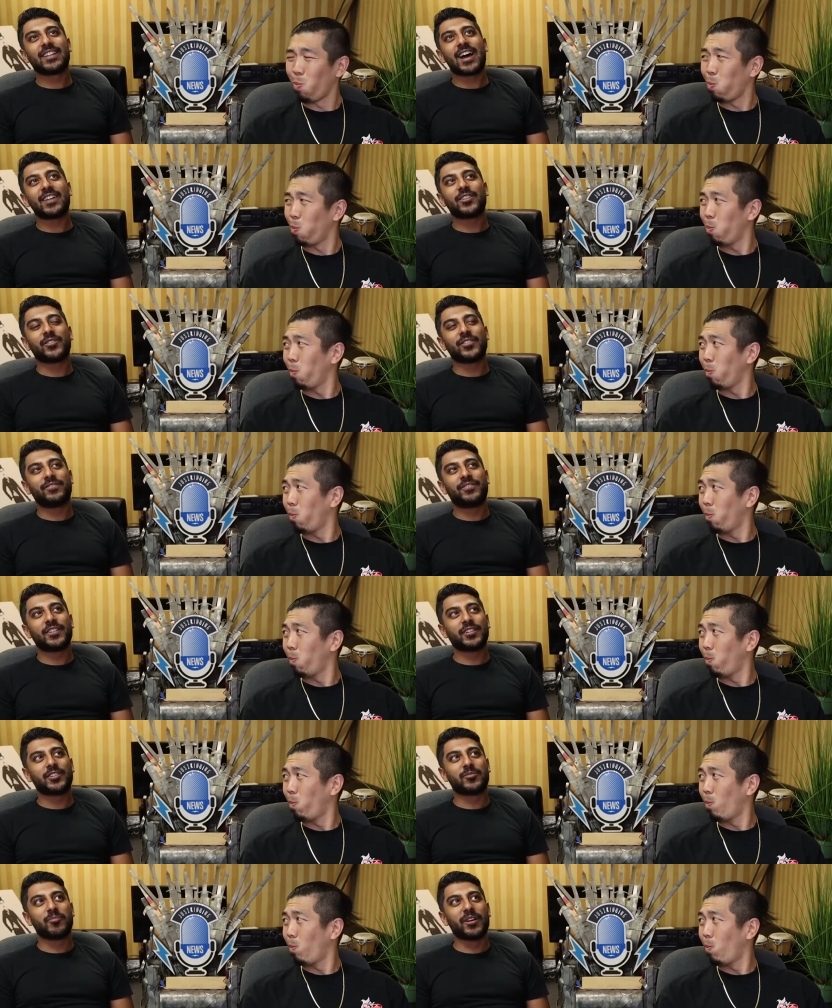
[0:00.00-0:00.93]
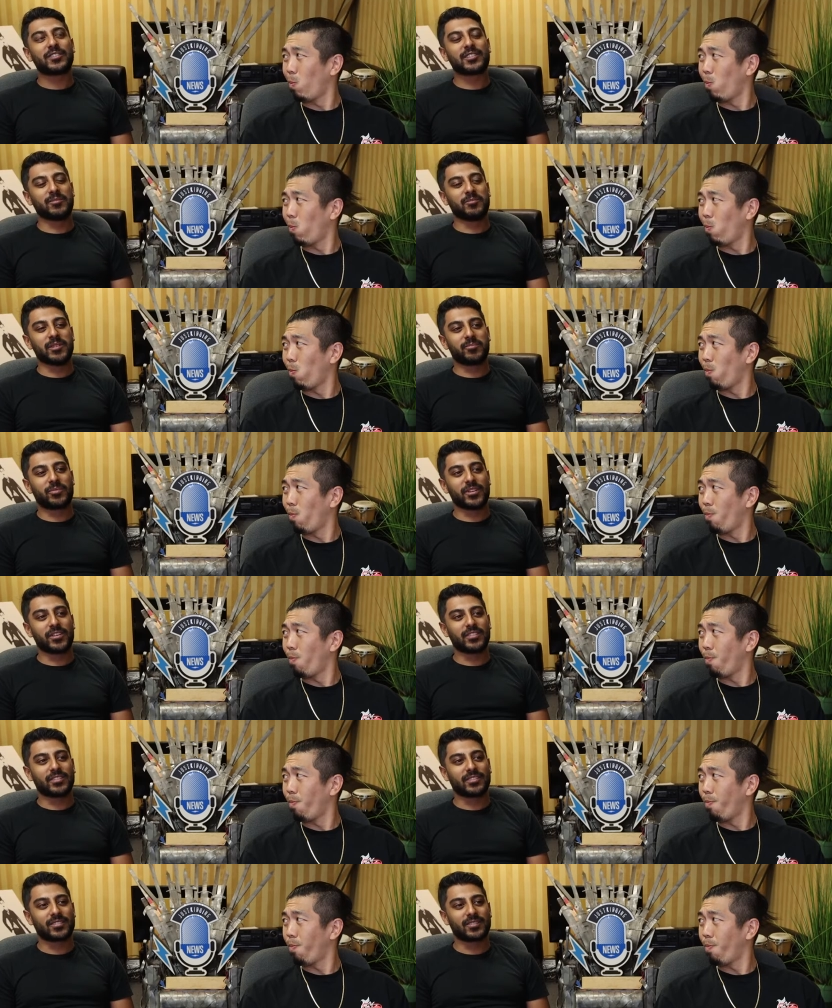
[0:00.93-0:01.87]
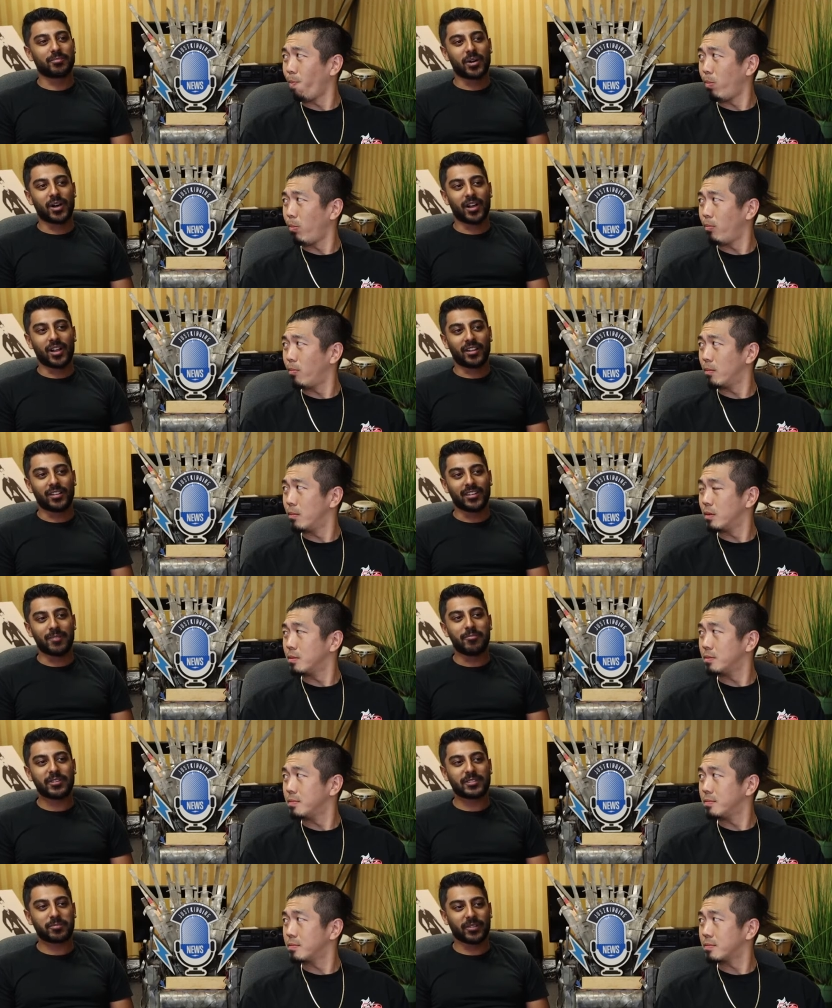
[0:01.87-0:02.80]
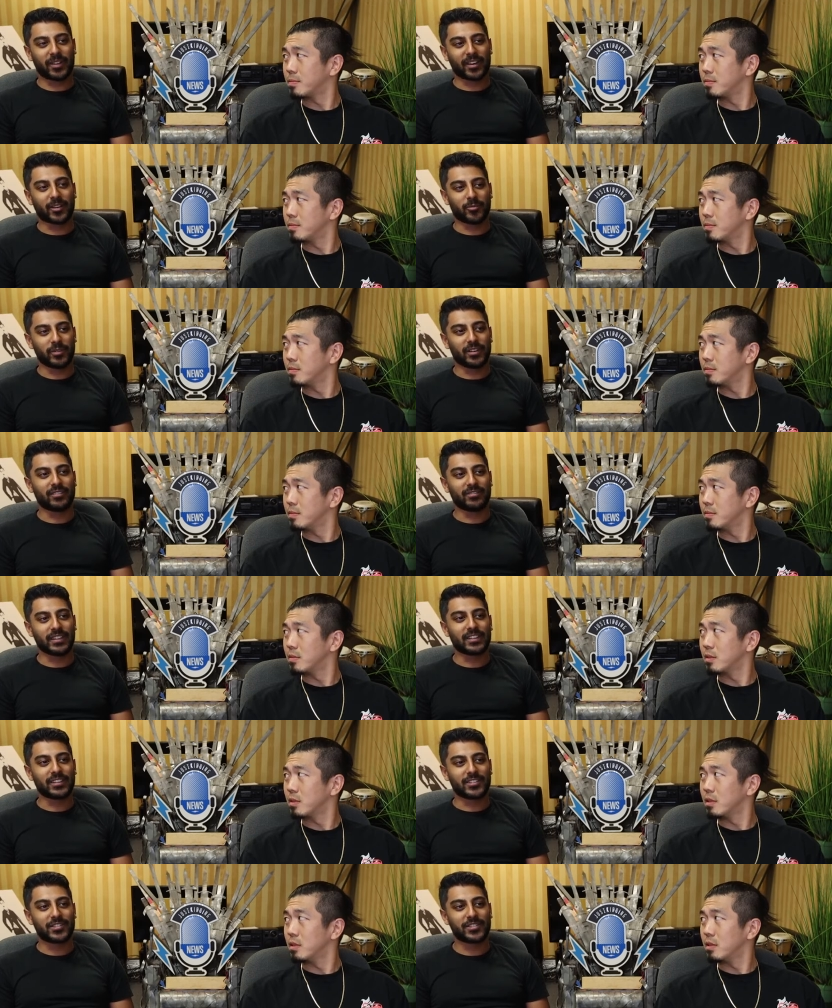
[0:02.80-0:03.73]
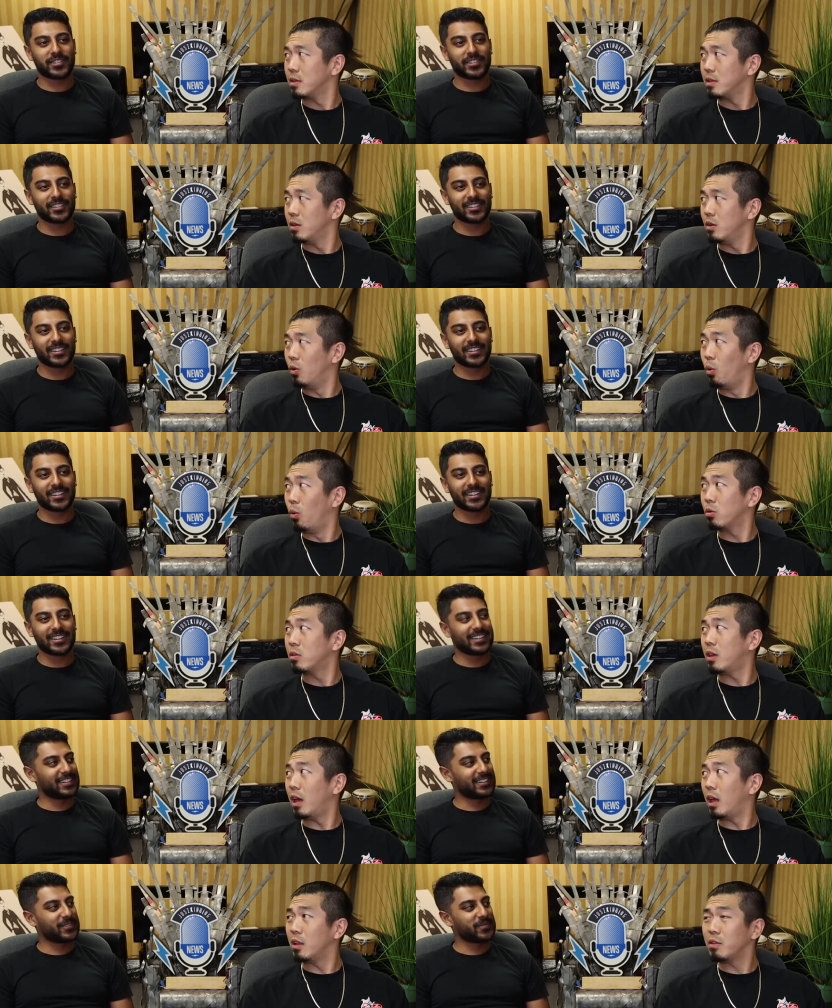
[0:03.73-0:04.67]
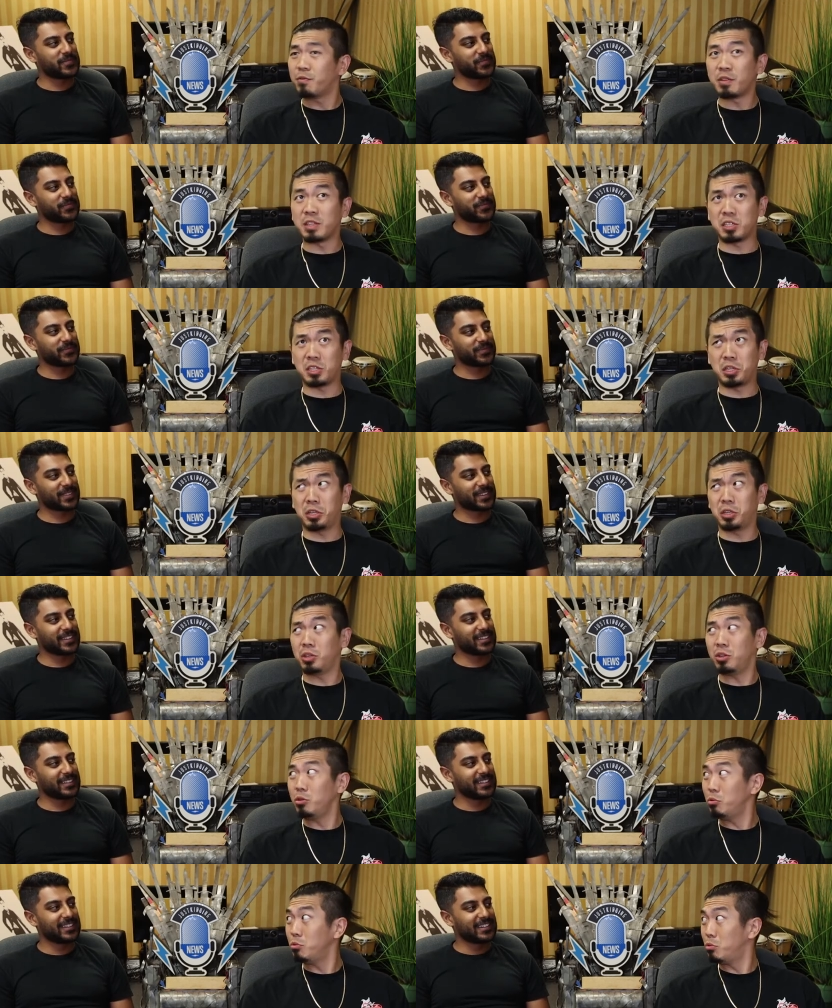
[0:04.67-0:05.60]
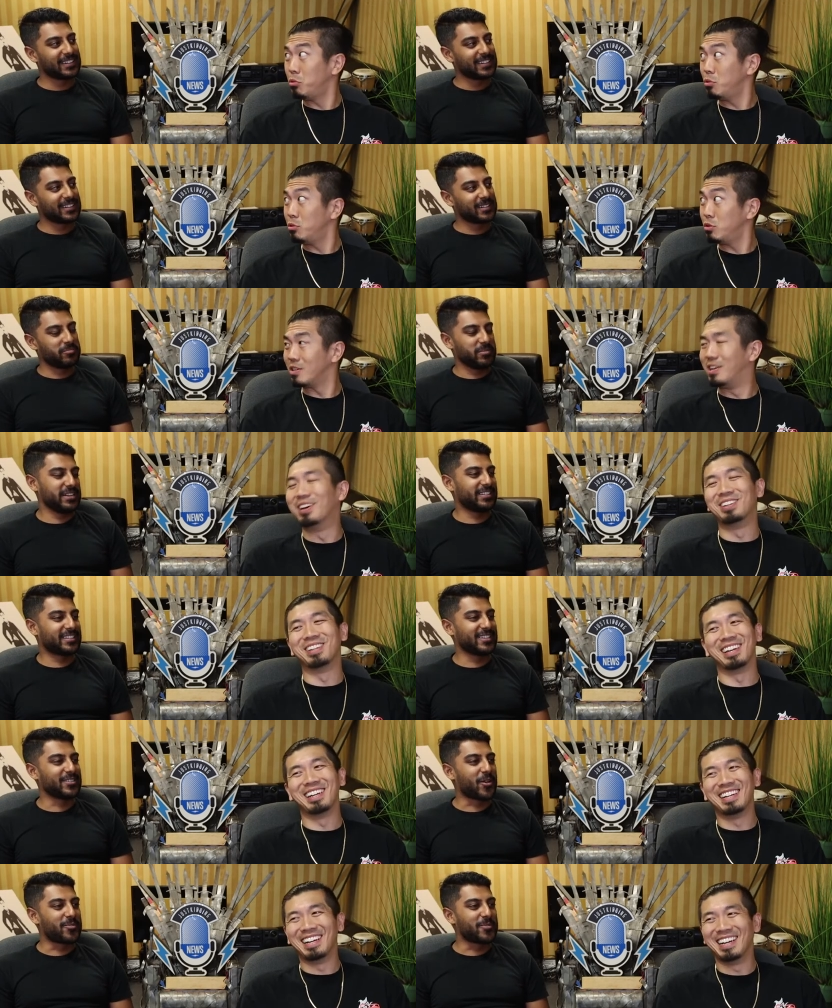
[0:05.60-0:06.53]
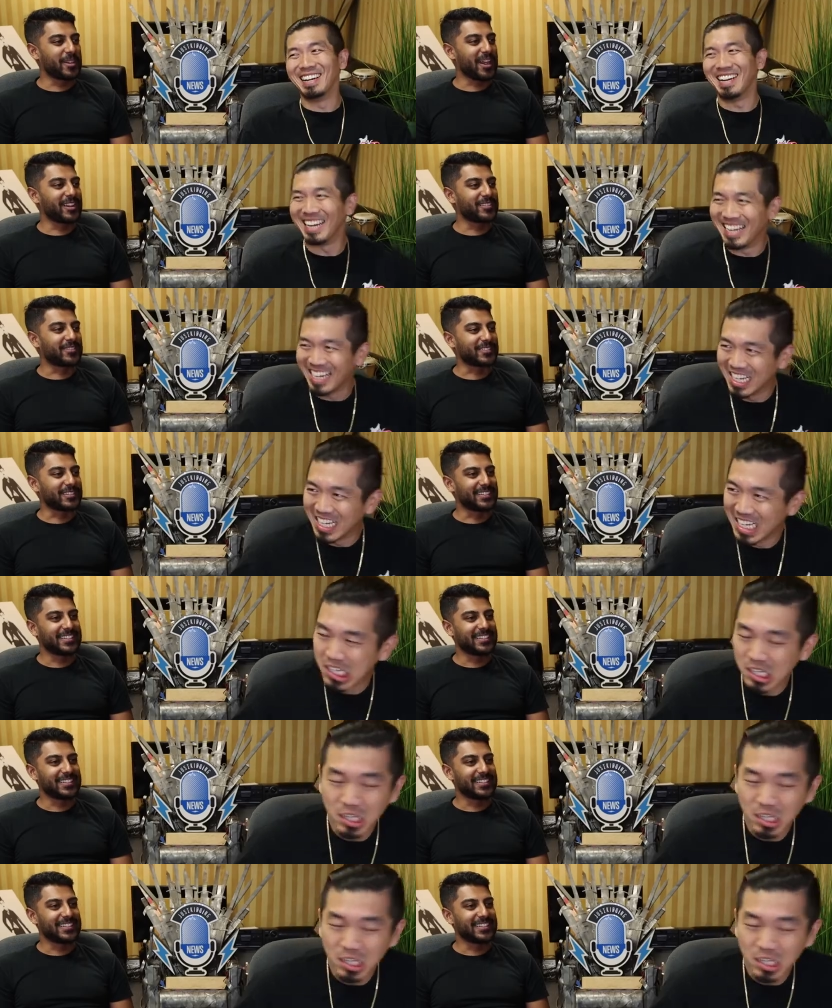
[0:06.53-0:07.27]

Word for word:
Speaker 1: lie though, the village must have been pretty small. It must be like a real village.
Speaker 2: Or like, the oh. elephant's
Speaker 1: huge. I mean, it's a normal elephant. But do